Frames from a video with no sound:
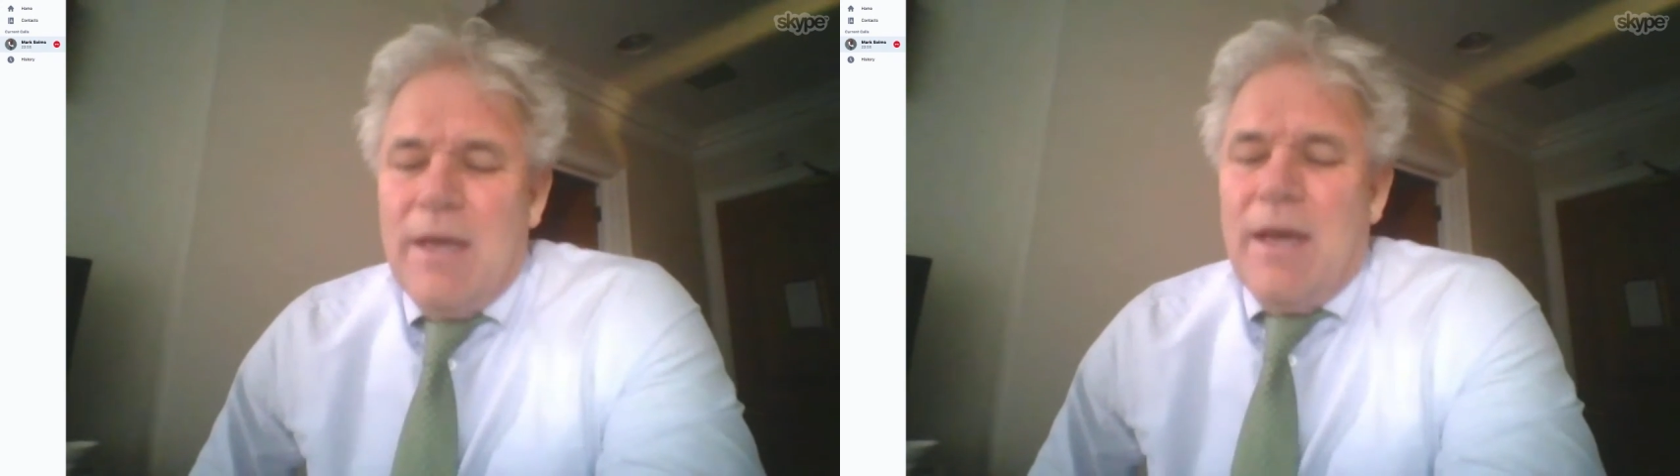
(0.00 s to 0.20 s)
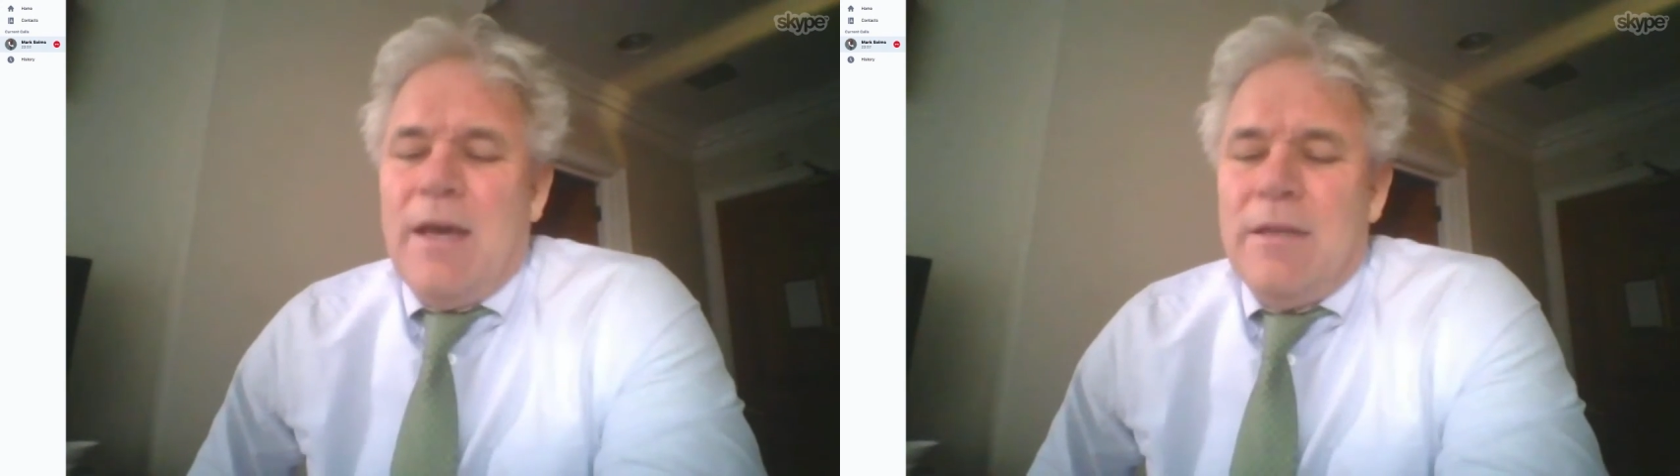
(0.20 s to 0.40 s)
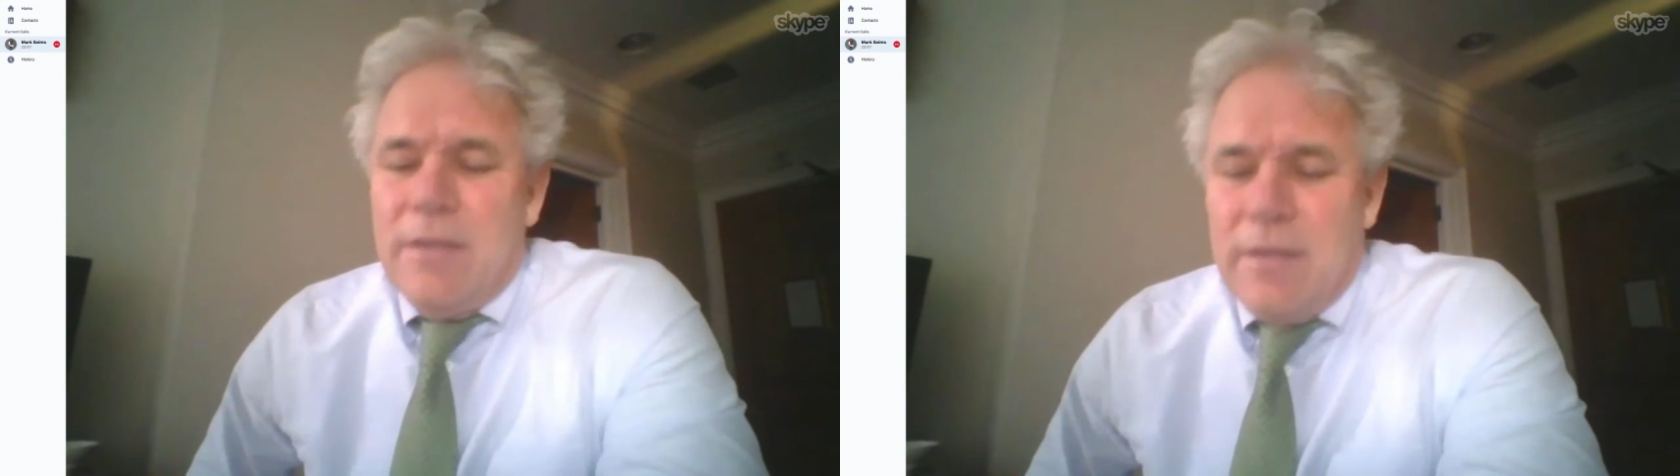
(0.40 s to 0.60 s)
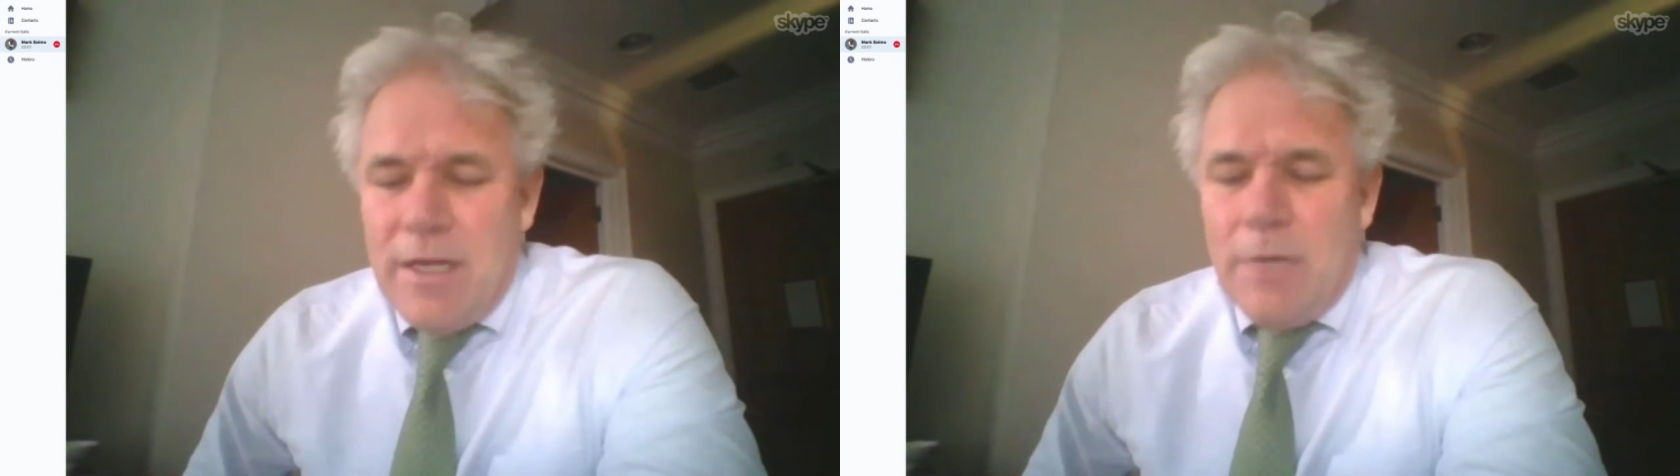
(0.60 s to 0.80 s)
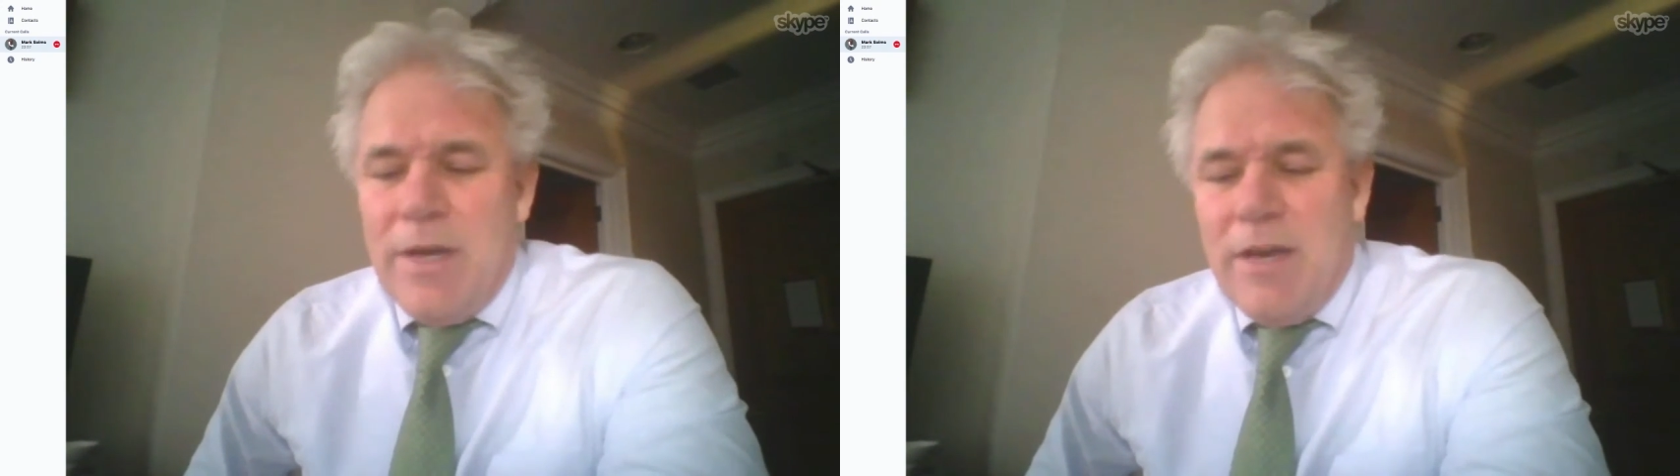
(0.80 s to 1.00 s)
and uh,
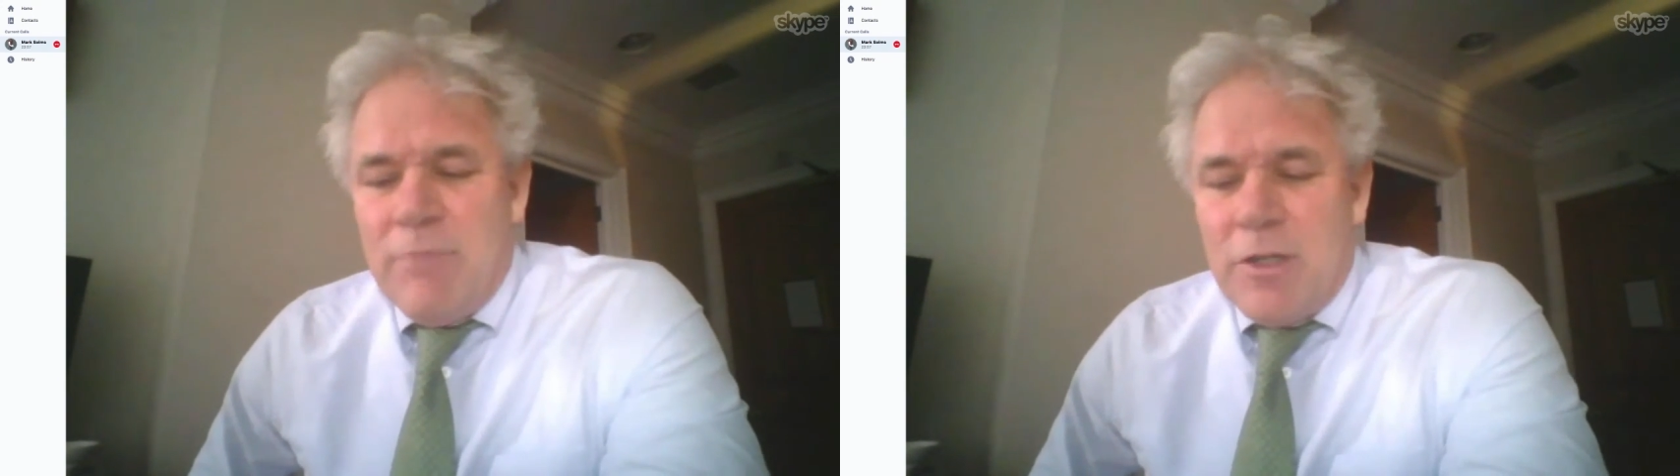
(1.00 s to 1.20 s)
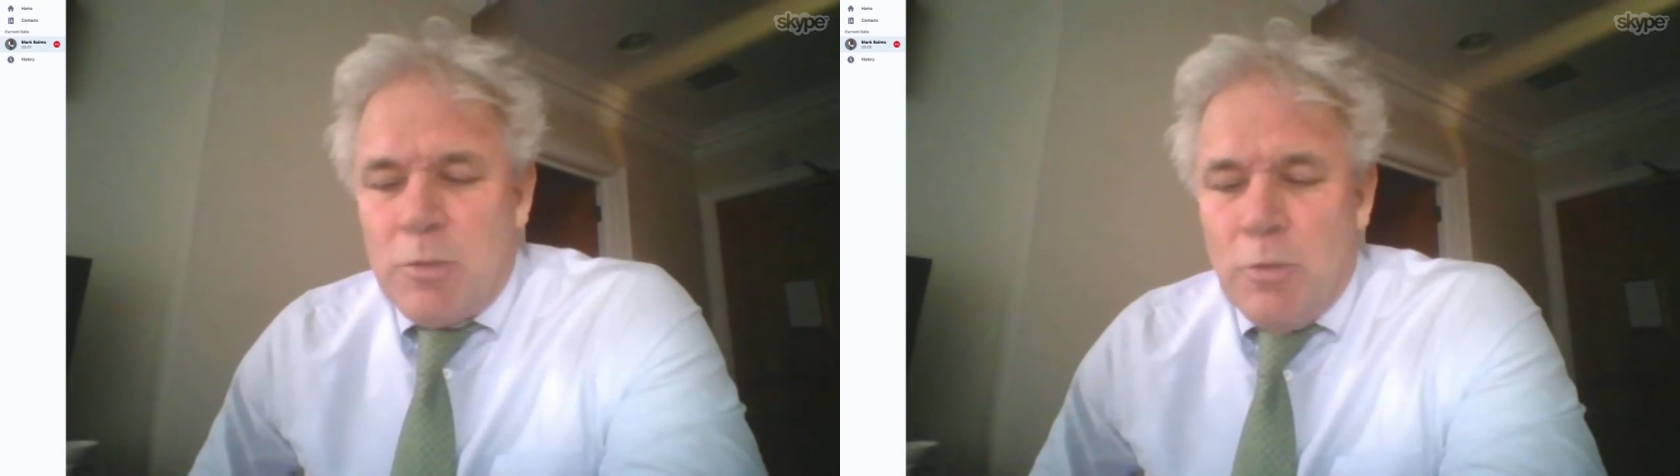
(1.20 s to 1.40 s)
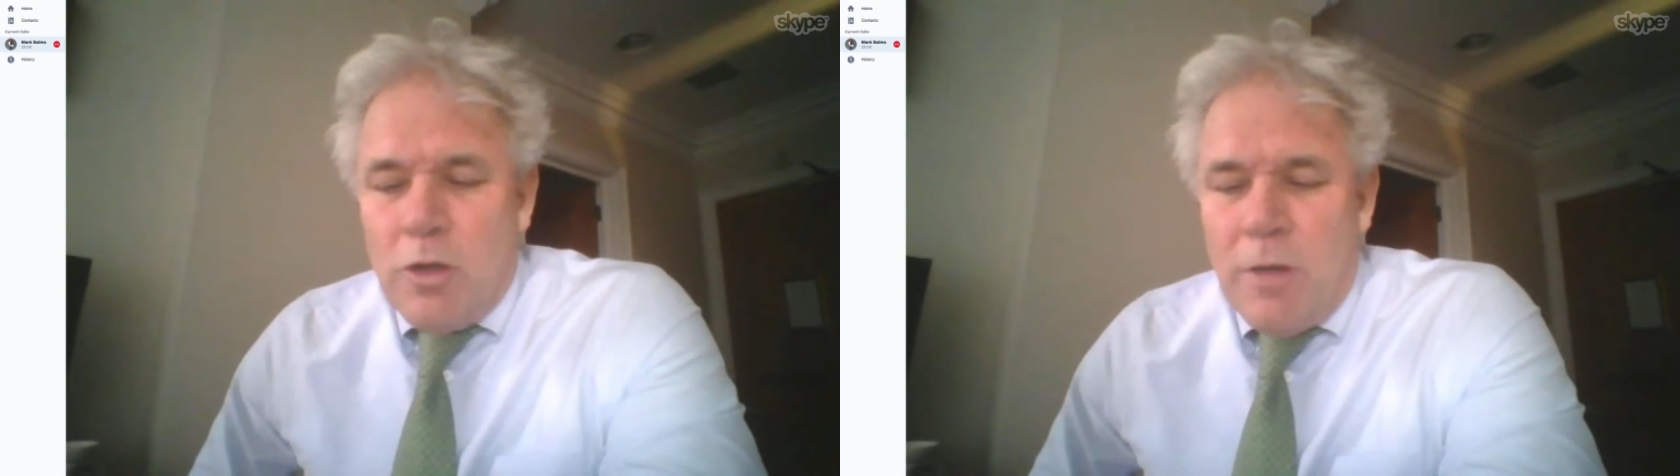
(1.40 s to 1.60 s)
then we have much more